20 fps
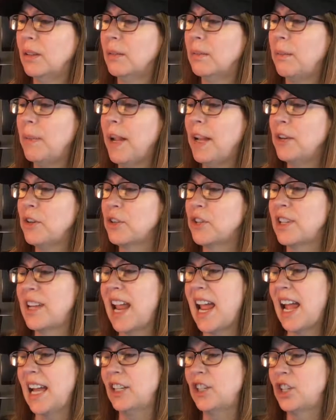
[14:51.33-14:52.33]

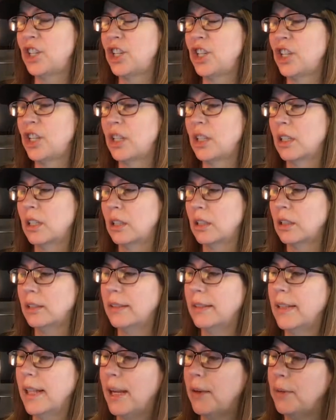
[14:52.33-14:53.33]
Bandersnatch.
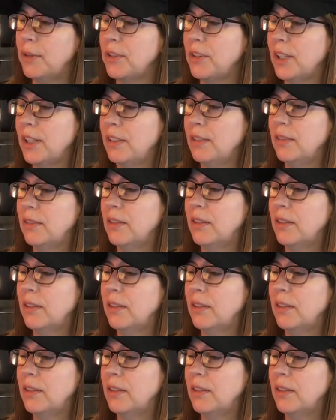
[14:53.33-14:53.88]
That was it.